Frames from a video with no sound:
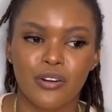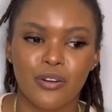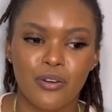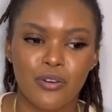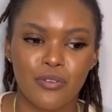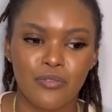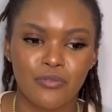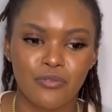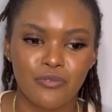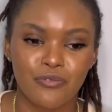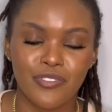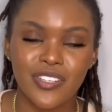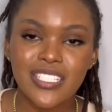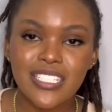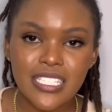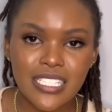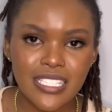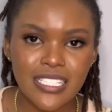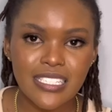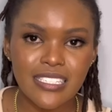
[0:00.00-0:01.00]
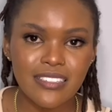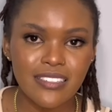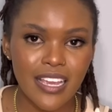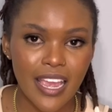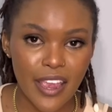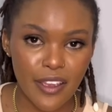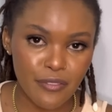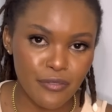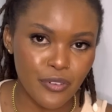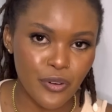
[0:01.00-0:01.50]
of visiting
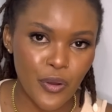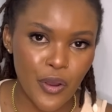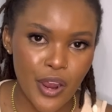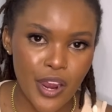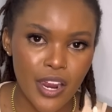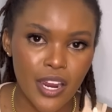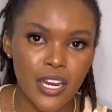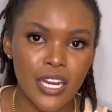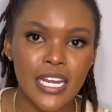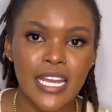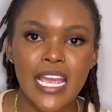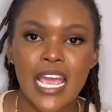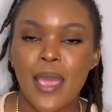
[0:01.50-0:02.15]
everywhere,